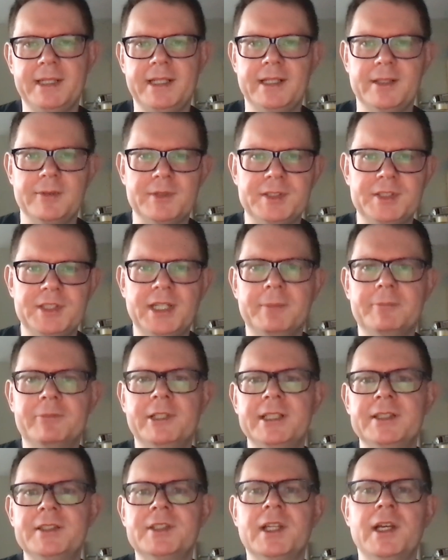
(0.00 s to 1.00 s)
uh, with
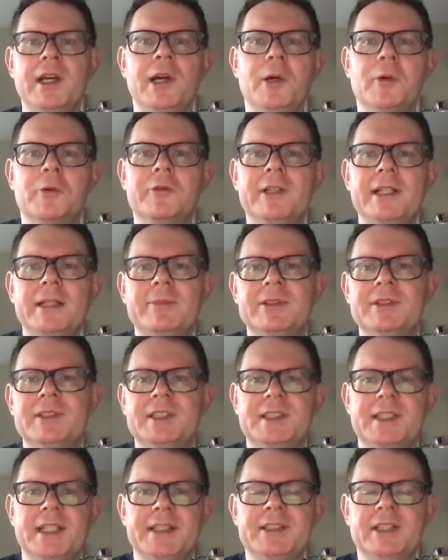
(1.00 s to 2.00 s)
JetBrains, we're able
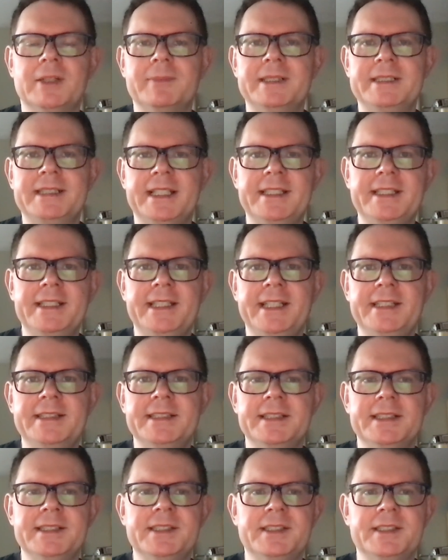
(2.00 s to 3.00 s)
to set up a
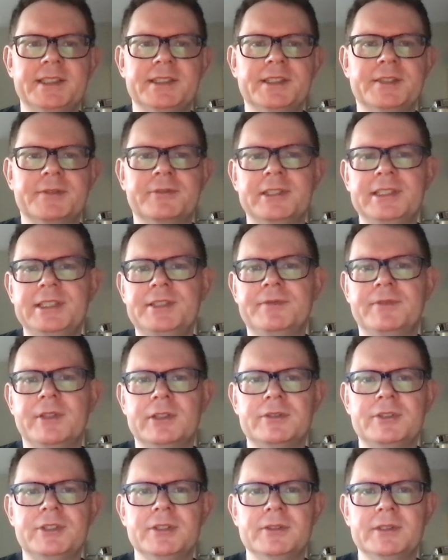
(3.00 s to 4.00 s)
dedicated instance for each
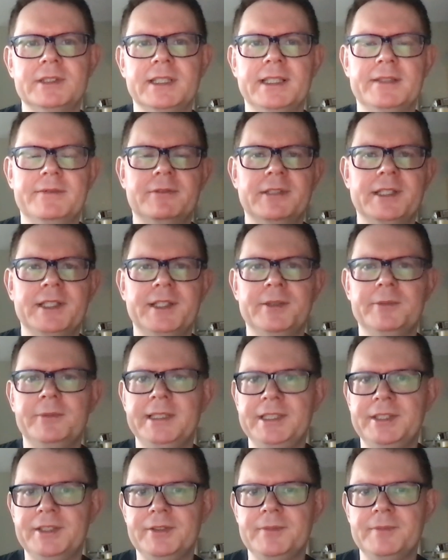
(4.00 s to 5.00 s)
virtual delivery that
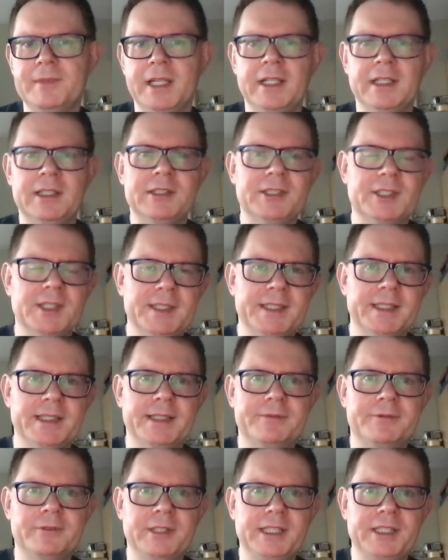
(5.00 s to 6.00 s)
we do. So the
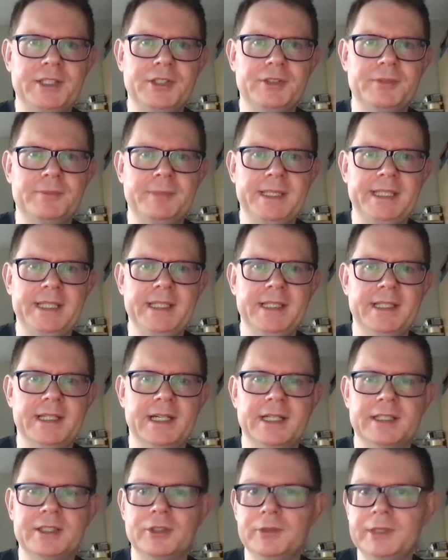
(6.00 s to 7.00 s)
delivery could be
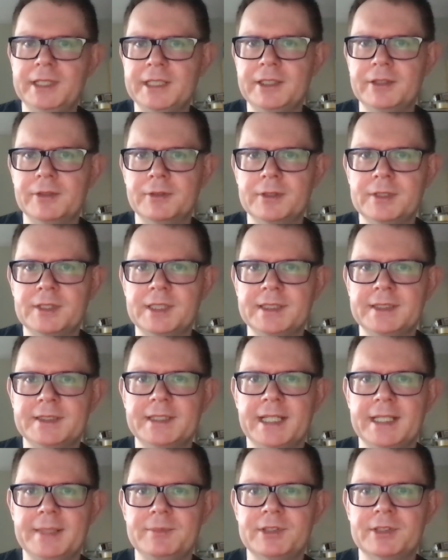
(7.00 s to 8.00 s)
a coding course in
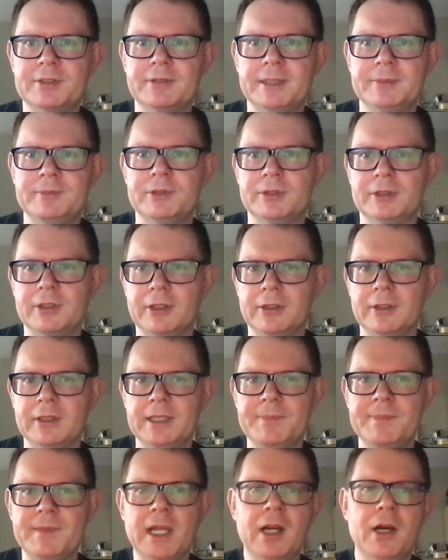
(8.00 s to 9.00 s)
TypeScript or
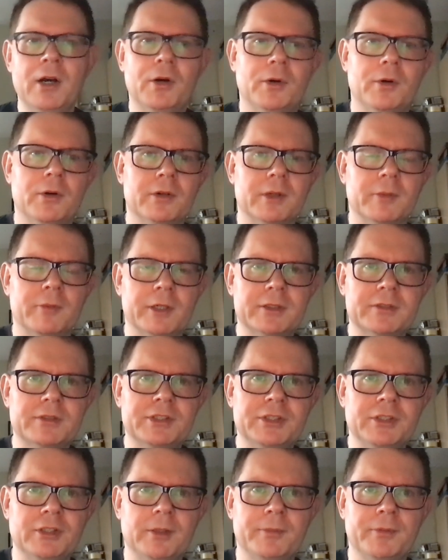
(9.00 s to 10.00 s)
Kotlin, or a
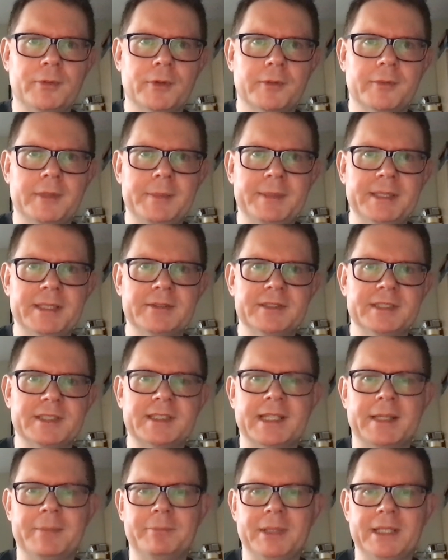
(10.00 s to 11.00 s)
workshop where we build
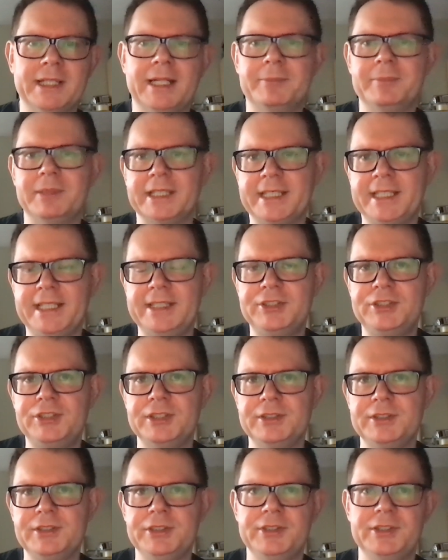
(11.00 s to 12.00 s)
a sample
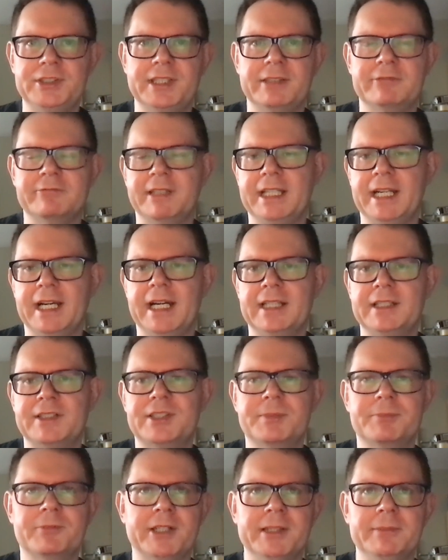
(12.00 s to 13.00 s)
application using
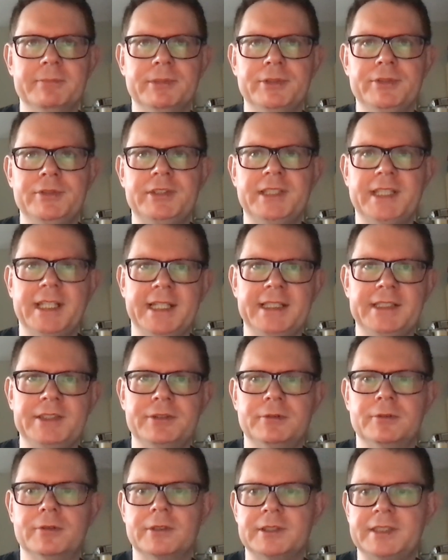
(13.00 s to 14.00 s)
React, Spring Boot, K
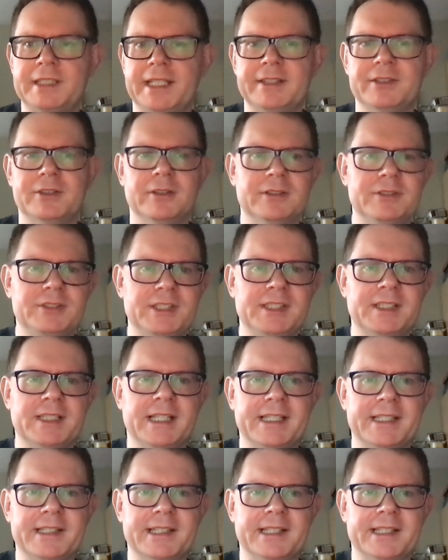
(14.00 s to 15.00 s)
T O R,
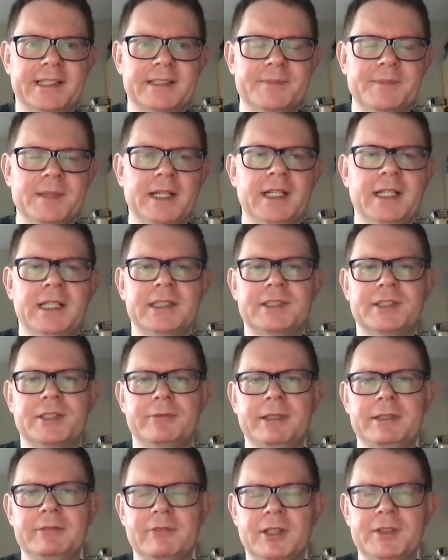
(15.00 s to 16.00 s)
technologies like that.
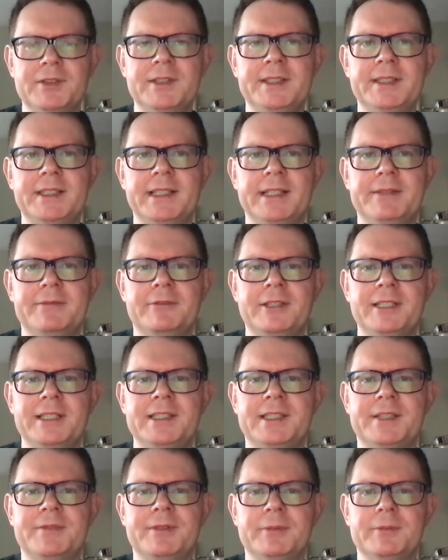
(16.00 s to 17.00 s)
So we run the
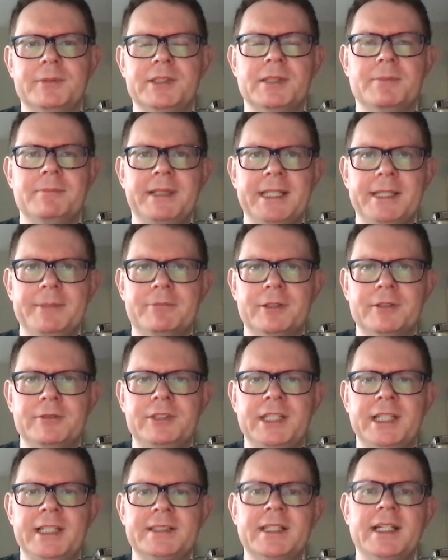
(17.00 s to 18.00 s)
delivery as if it was a mini
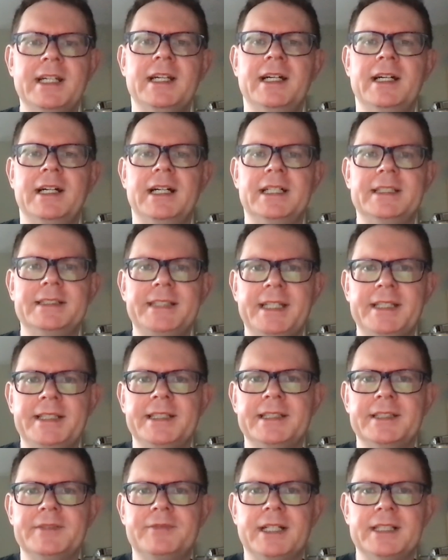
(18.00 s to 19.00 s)
project, uh,
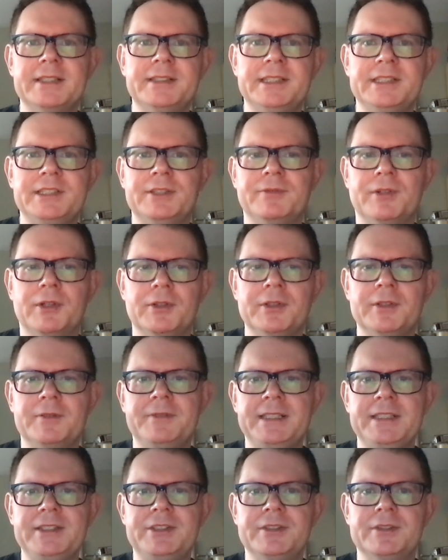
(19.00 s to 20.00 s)
taking advantage of all
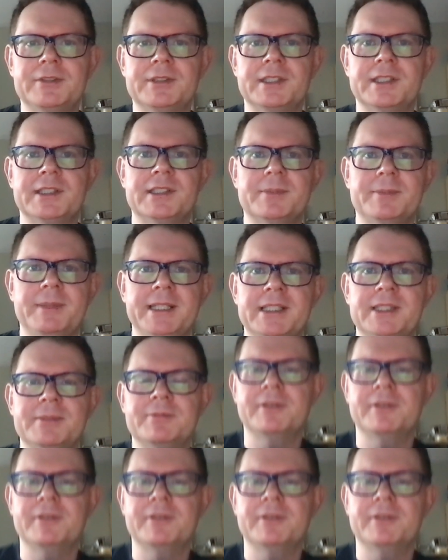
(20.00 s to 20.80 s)
the features that Space